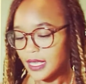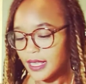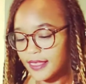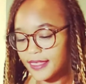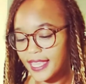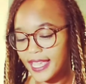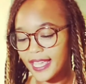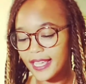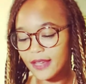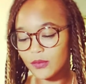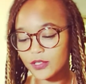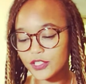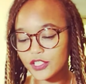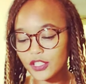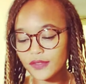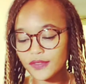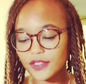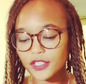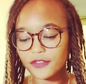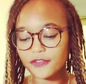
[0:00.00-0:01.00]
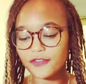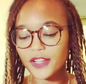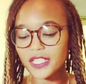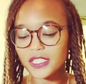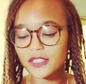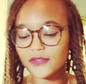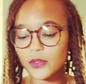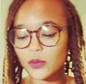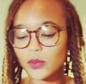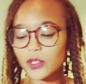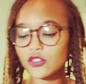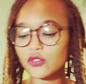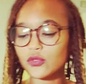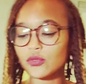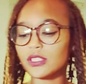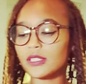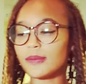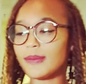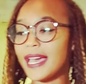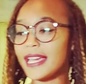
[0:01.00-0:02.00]
They reserve their fucks for what
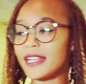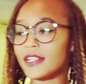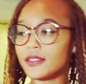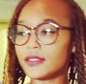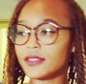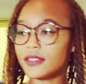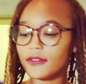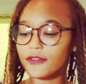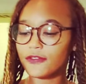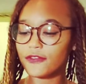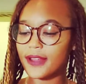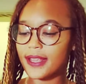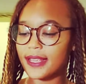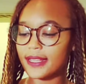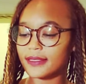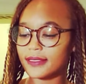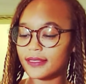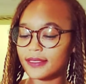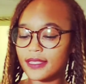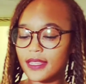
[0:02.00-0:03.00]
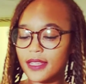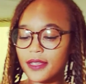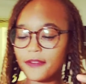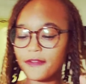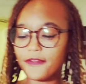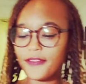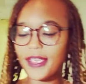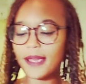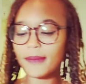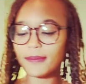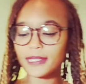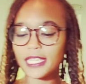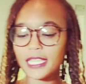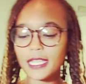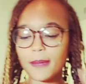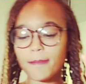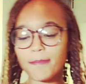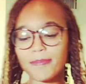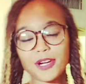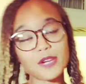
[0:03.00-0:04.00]
truly matters: friends,
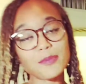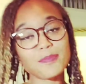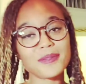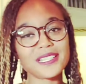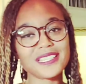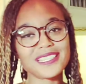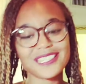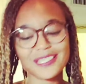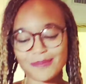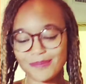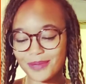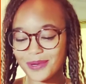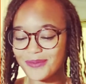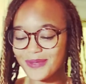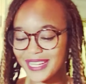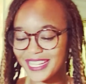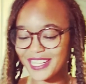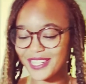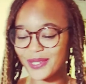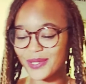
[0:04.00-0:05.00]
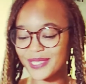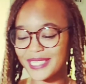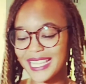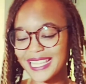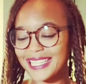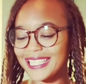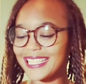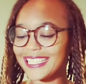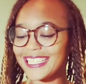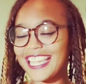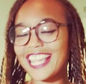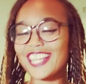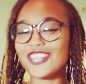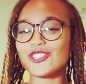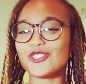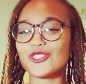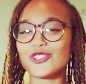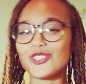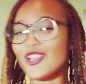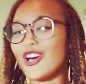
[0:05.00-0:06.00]
family, purpose, burritos, and the
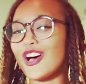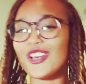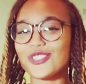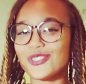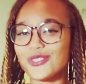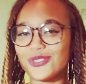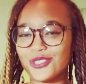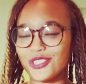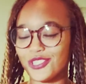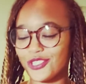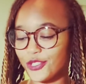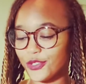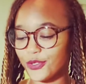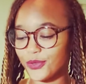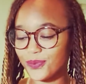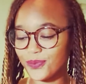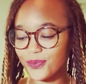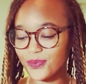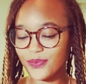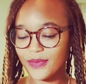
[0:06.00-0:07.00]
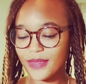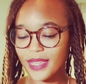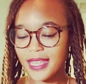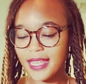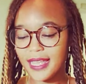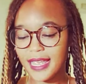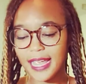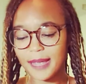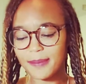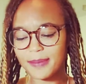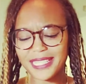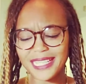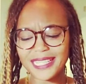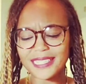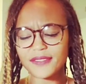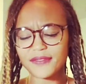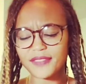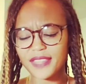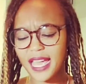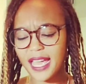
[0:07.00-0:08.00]
occasional lawsuit or two. And
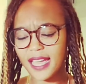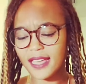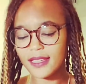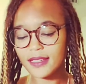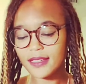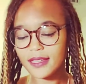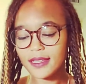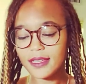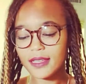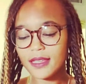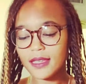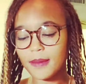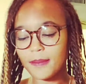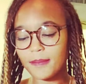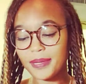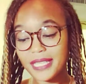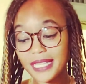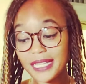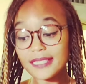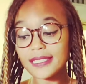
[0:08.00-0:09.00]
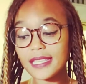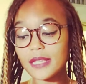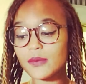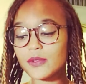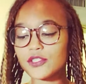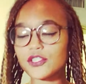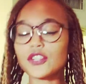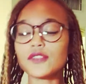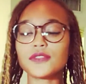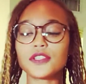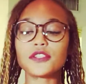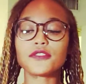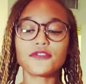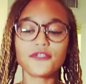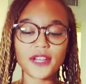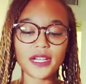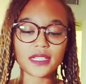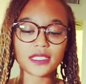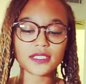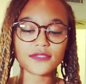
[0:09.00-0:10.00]
because of that, because they reserve their
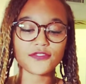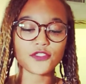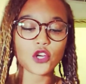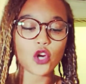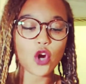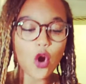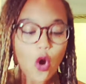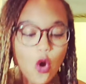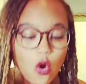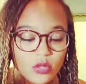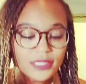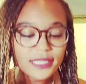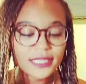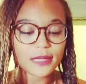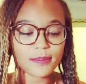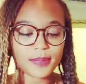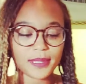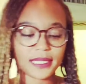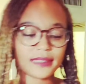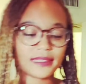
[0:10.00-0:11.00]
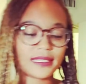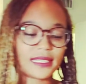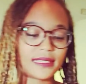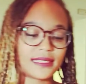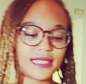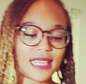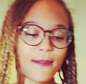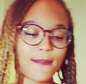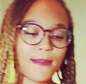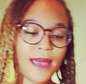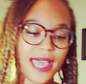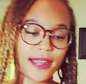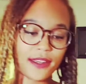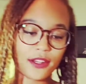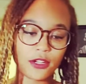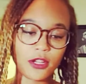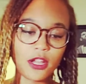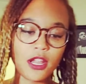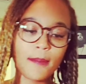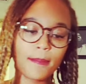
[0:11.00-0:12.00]
fucks for only the big things that
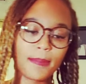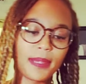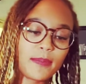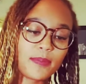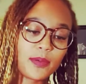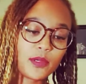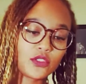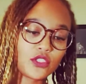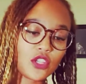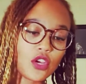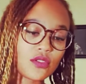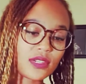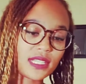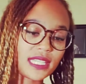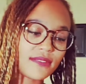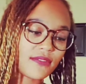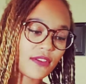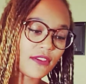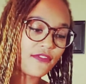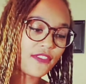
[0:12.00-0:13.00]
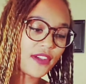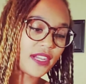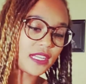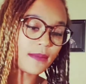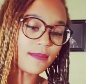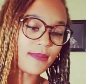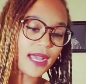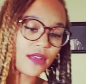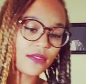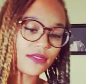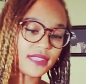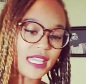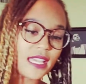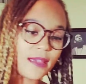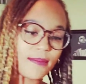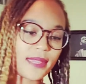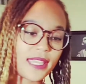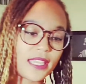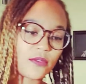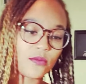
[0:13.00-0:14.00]
matter, people don't give a fuck about
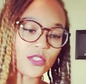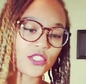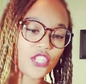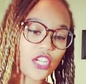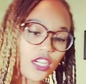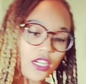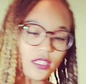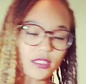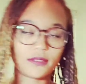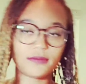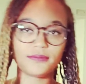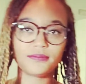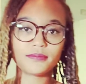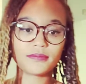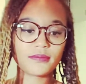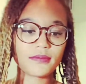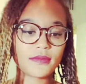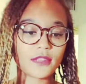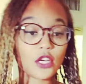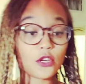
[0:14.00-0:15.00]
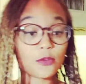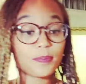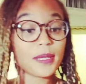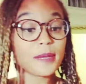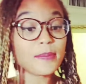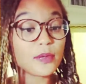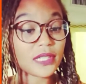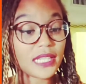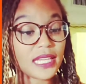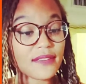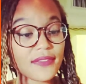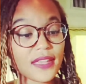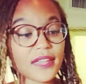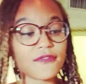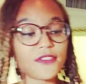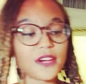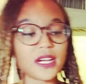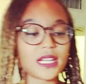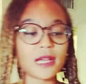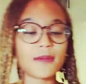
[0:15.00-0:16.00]
them in return. Or people give a
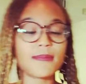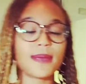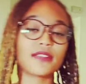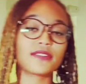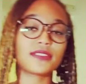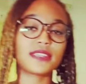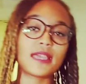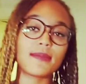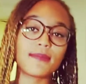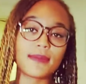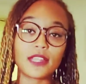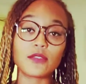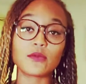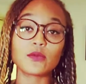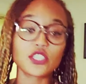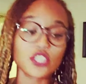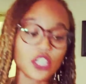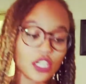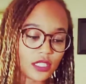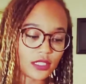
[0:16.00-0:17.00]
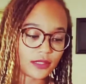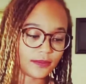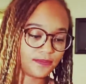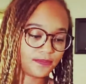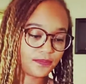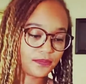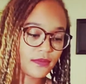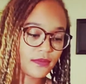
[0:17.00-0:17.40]
fuck about them in return.